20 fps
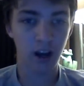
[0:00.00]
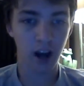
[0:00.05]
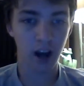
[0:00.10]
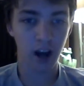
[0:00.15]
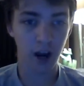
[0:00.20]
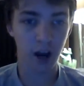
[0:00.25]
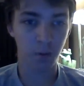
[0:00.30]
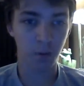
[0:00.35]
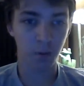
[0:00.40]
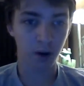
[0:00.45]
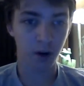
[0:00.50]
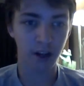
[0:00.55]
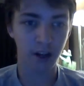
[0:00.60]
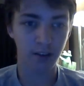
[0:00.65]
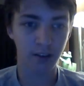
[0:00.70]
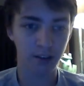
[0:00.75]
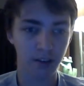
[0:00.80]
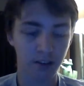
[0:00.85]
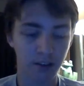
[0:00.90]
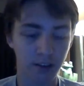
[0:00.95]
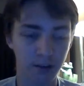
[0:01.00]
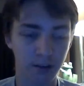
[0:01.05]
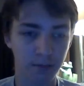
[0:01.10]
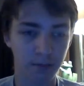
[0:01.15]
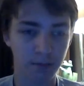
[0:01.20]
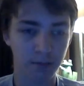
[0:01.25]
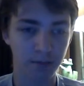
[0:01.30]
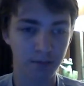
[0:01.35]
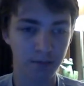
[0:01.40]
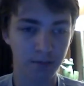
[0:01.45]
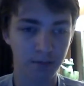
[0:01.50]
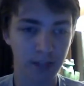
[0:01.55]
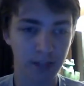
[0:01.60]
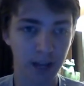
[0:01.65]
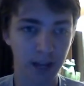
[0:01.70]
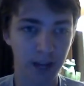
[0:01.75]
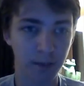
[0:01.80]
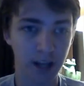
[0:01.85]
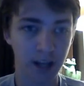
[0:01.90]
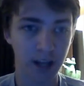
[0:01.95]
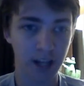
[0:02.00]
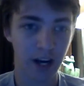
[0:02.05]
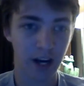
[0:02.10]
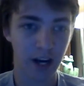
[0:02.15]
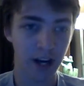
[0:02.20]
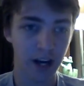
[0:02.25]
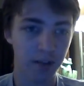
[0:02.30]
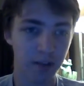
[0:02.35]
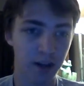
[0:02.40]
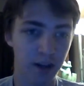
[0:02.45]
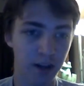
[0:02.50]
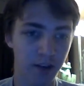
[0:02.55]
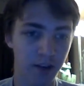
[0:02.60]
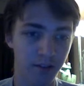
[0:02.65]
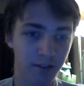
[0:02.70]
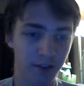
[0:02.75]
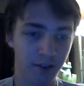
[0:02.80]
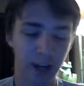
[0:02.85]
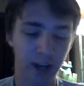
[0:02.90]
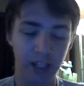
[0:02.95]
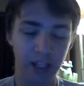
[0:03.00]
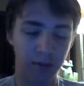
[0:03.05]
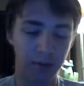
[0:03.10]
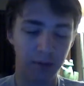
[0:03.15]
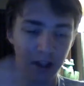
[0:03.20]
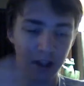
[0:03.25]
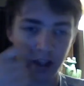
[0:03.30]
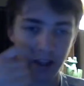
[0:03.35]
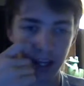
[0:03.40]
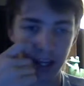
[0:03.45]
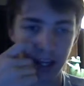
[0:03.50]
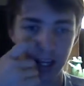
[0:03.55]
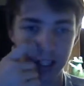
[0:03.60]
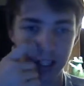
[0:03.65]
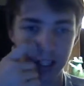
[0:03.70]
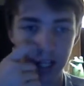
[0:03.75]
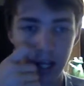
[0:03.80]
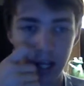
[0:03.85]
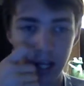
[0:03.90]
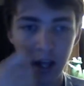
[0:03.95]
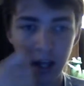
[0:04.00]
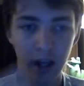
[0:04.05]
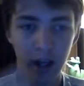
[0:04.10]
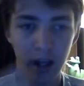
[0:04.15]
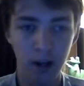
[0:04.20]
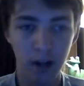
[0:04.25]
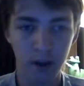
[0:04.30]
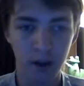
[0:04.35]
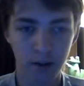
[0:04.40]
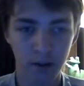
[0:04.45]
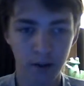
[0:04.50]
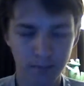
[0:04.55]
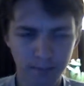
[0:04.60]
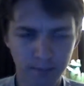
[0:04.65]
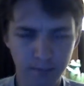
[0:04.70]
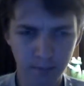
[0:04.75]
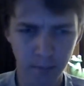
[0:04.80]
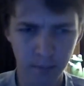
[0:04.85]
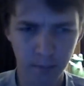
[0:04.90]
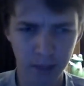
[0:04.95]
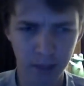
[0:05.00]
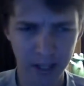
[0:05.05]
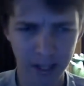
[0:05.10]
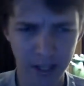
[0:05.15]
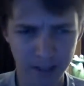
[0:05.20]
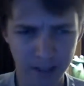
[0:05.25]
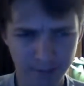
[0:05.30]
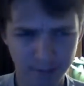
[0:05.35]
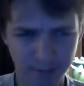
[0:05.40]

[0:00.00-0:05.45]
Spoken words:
I wanted to take my time and find some of the things, but